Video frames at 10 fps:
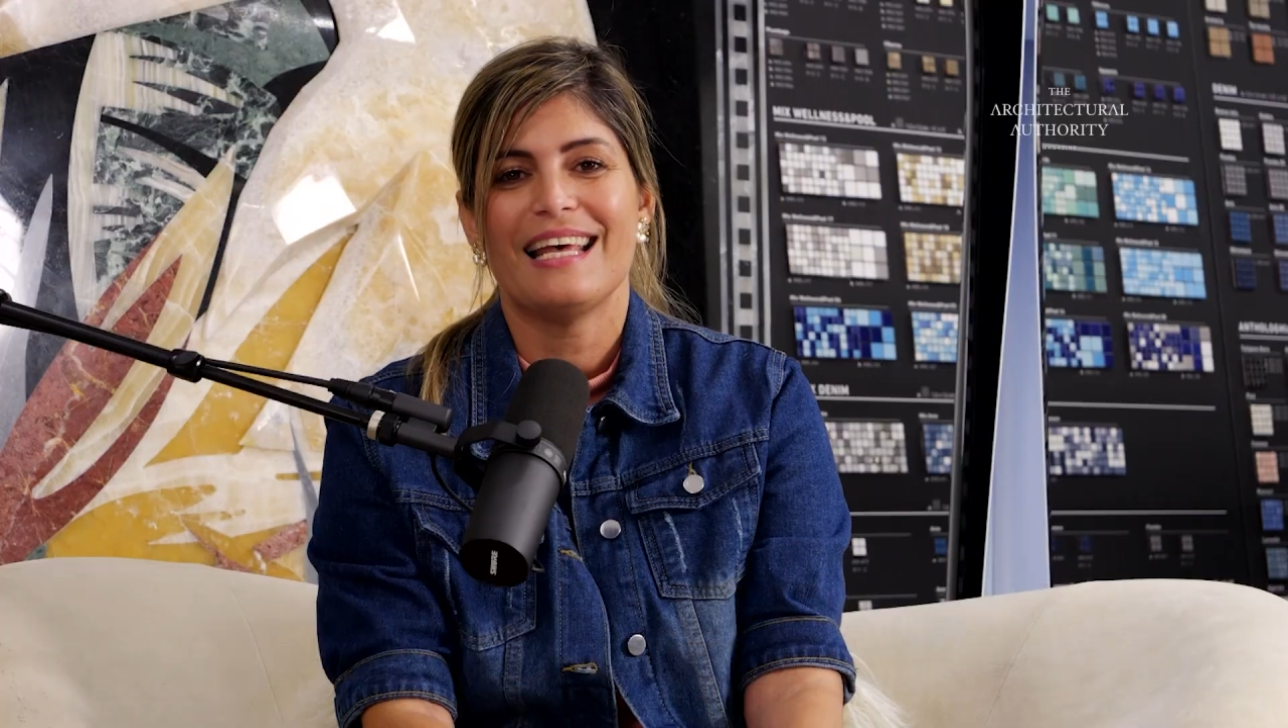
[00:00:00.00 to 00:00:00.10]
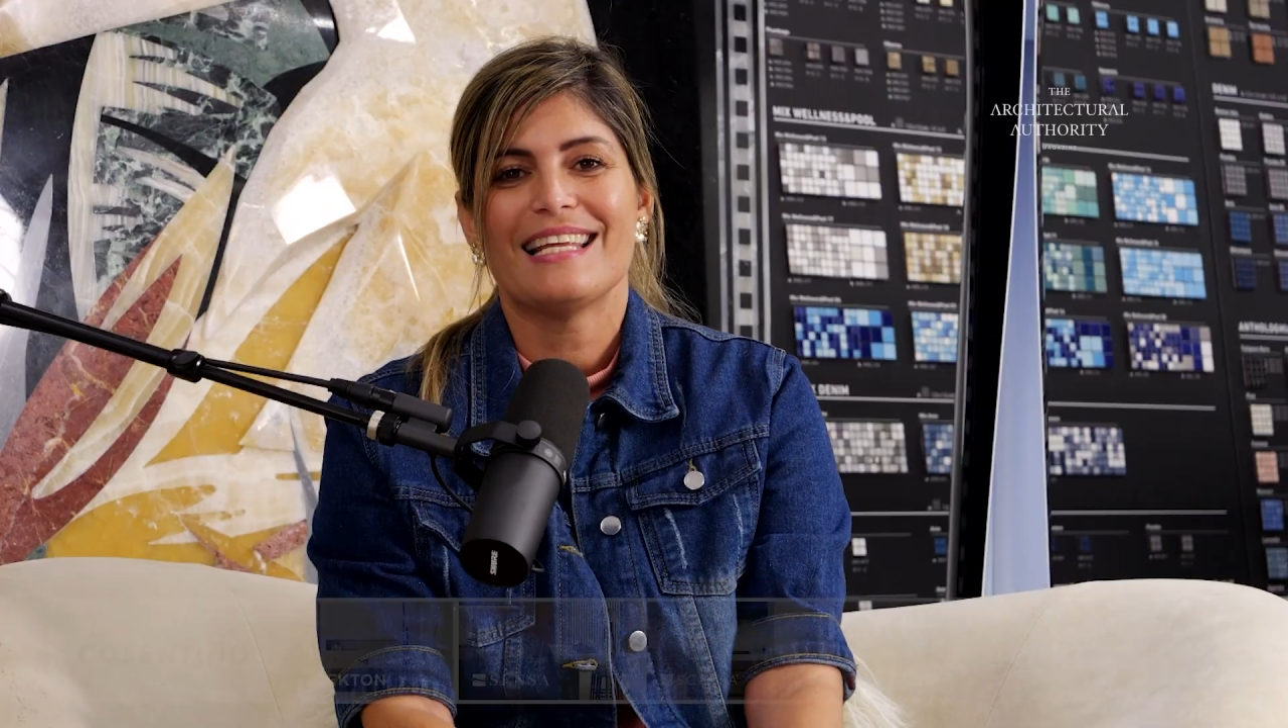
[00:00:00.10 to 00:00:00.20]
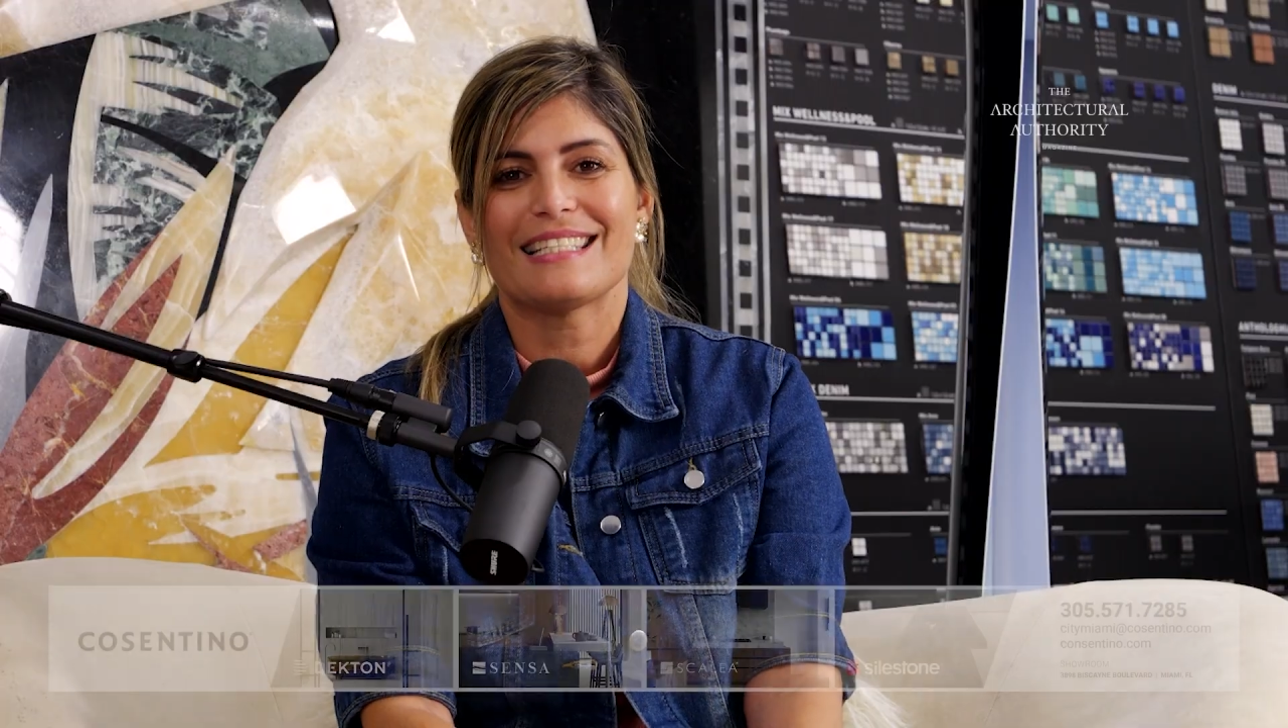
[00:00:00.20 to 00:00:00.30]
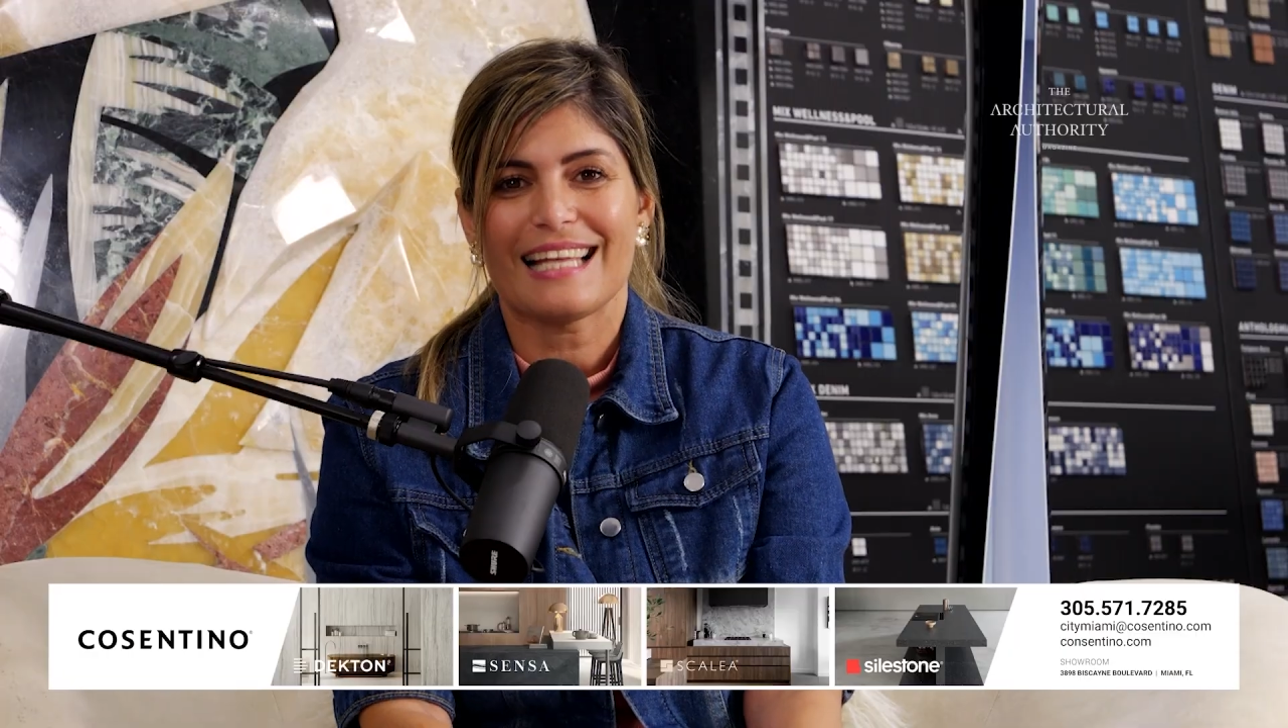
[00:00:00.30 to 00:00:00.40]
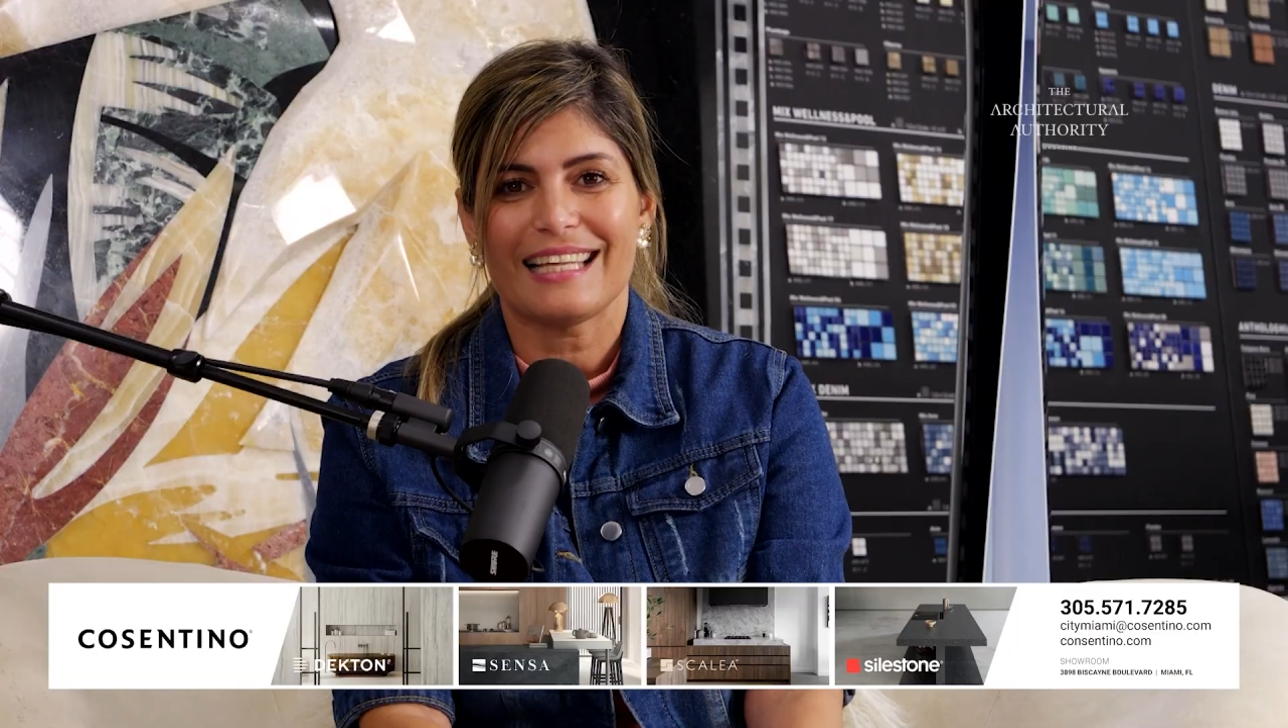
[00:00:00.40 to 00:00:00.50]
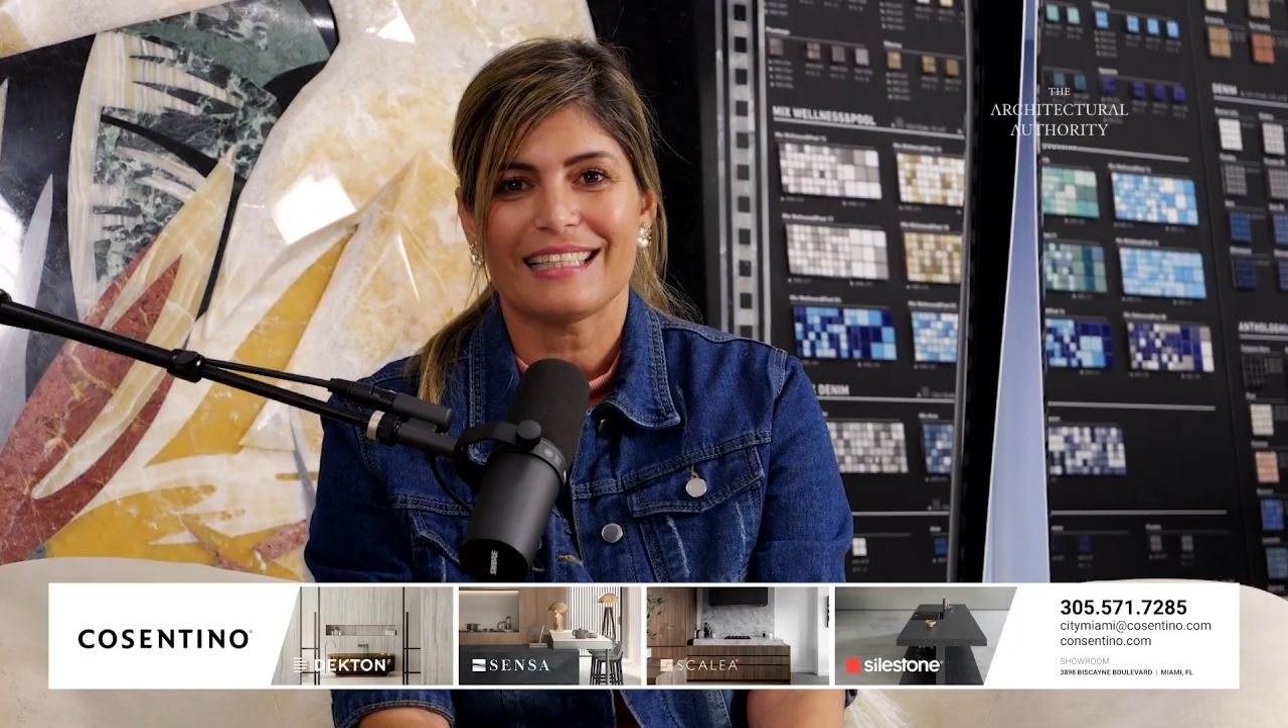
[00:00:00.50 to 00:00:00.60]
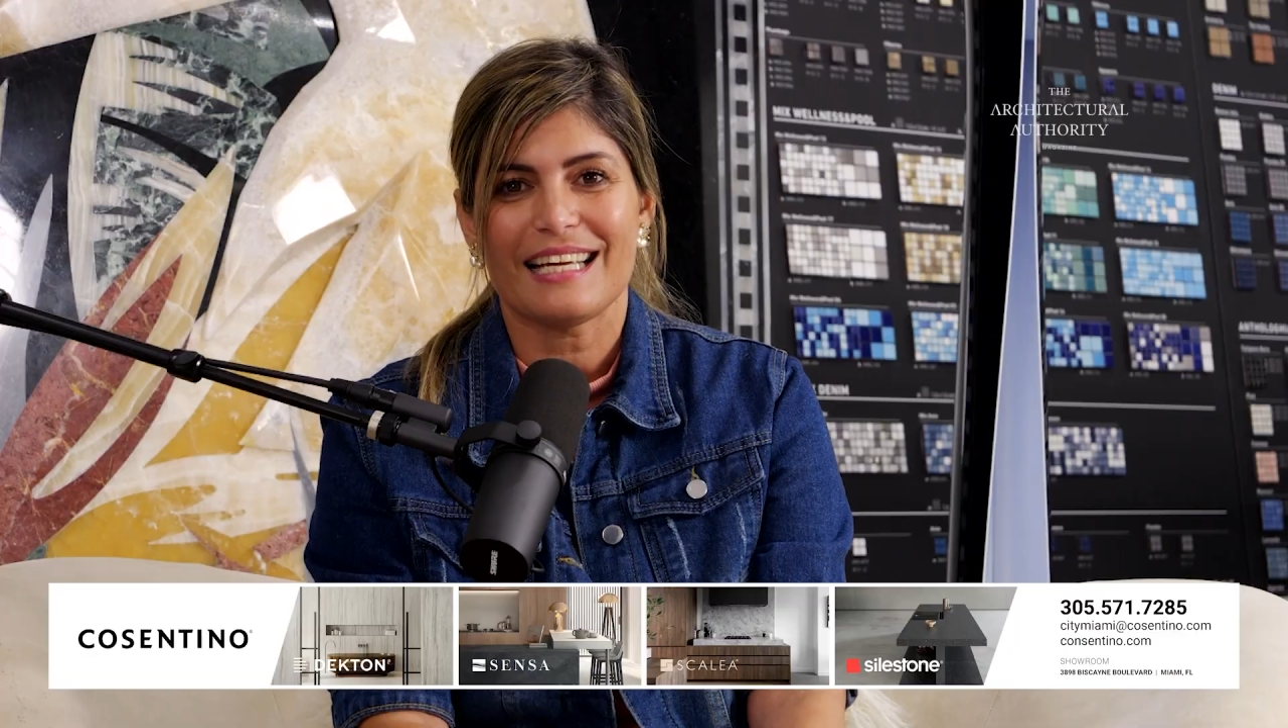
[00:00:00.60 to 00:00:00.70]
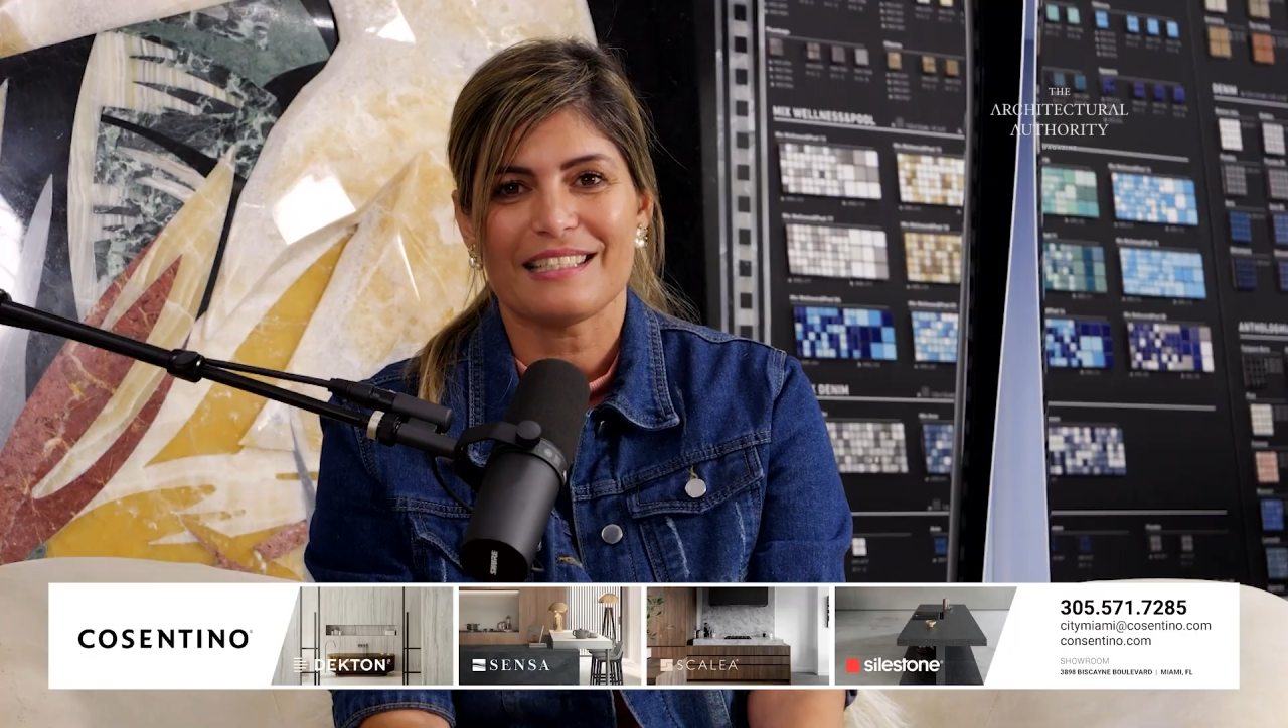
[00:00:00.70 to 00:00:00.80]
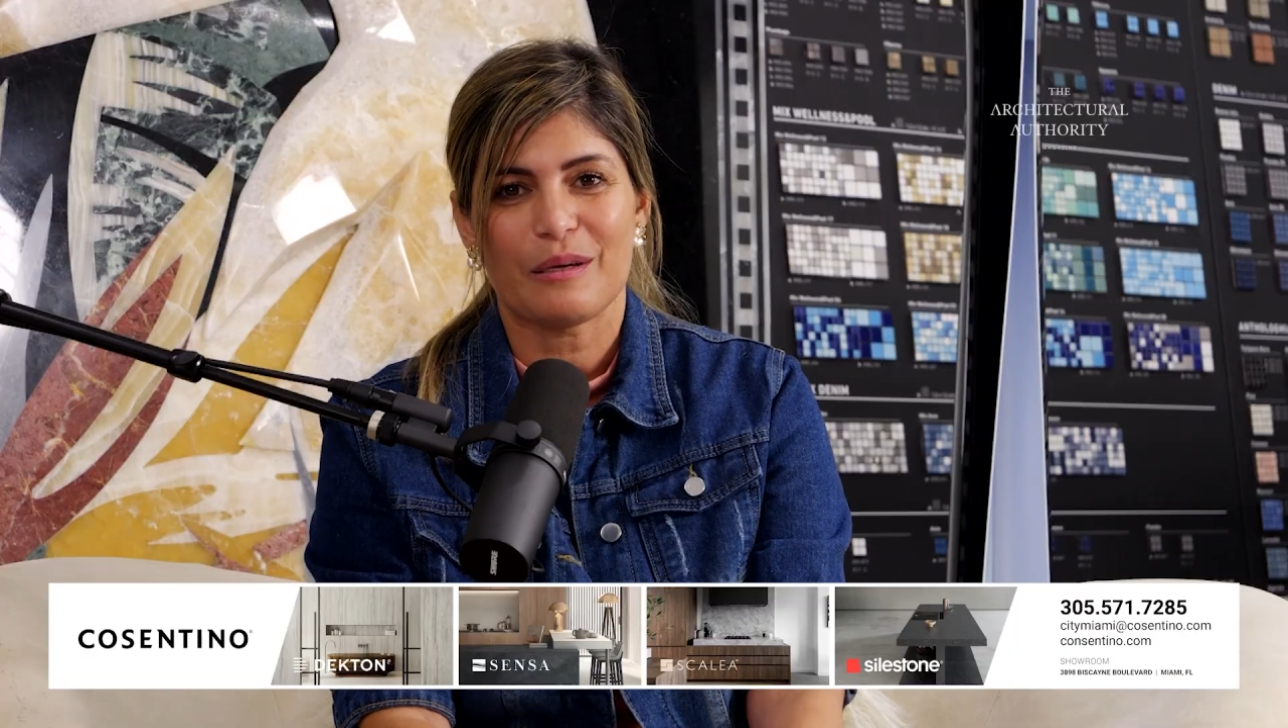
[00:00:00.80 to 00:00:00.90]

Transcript: Sandra is a